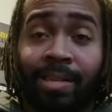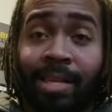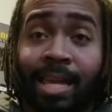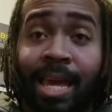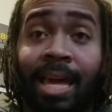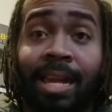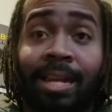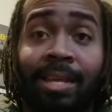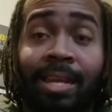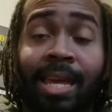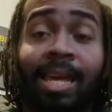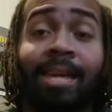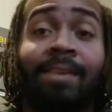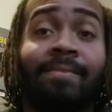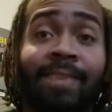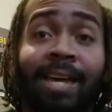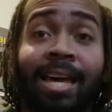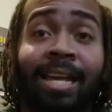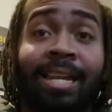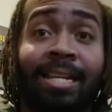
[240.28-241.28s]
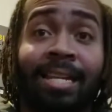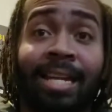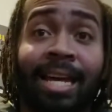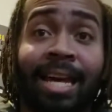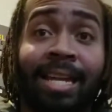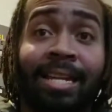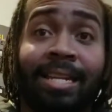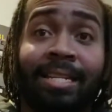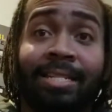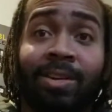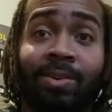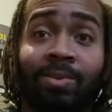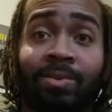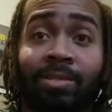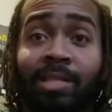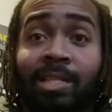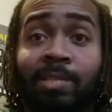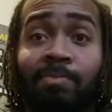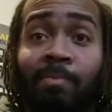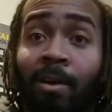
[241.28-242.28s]
the king of Candyland, is
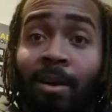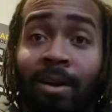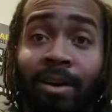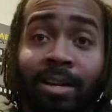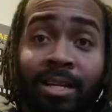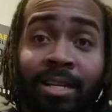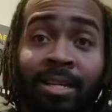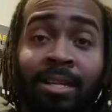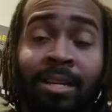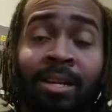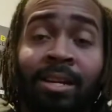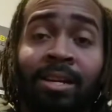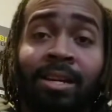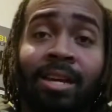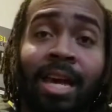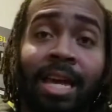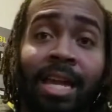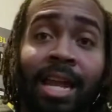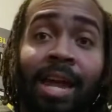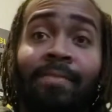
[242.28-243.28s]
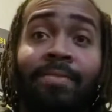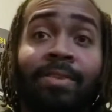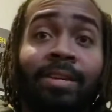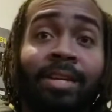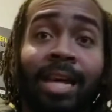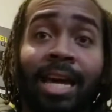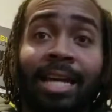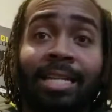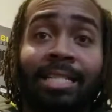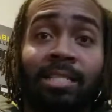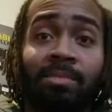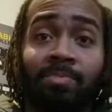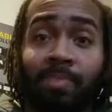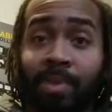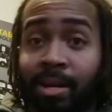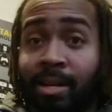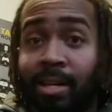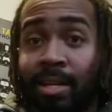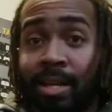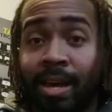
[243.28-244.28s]
hosting his party, and every guest is
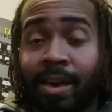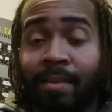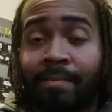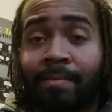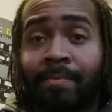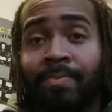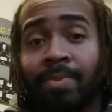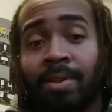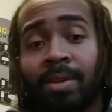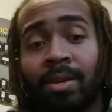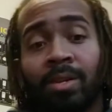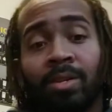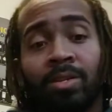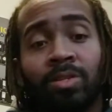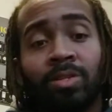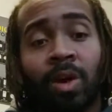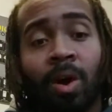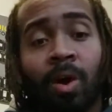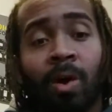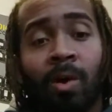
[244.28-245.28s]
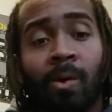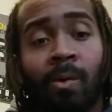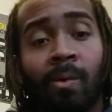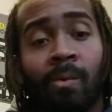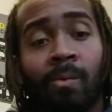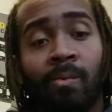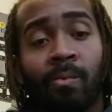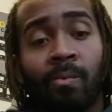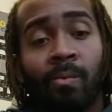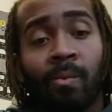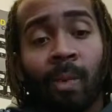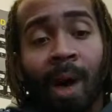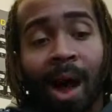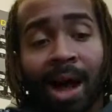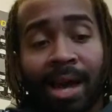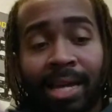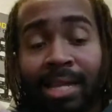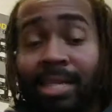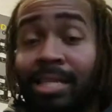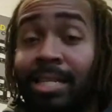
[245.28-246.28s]
bringing a gift. So
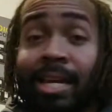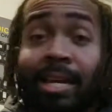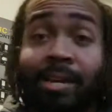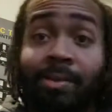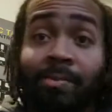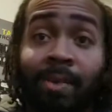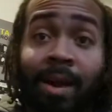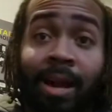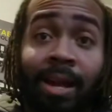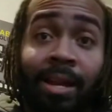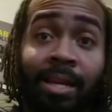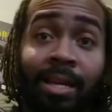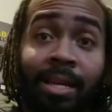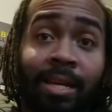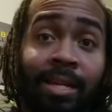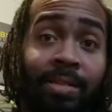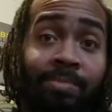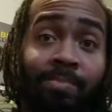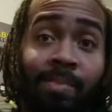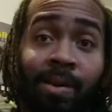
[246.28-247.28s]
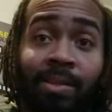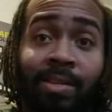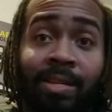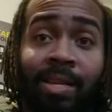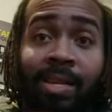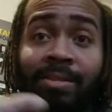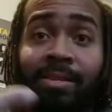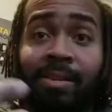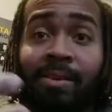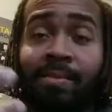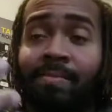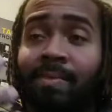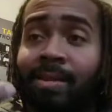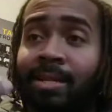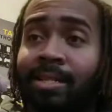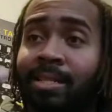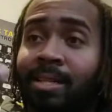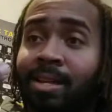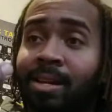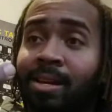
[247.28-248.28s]
while he's getting ready, his mother gives him
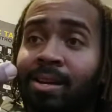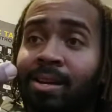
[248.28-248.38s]
this,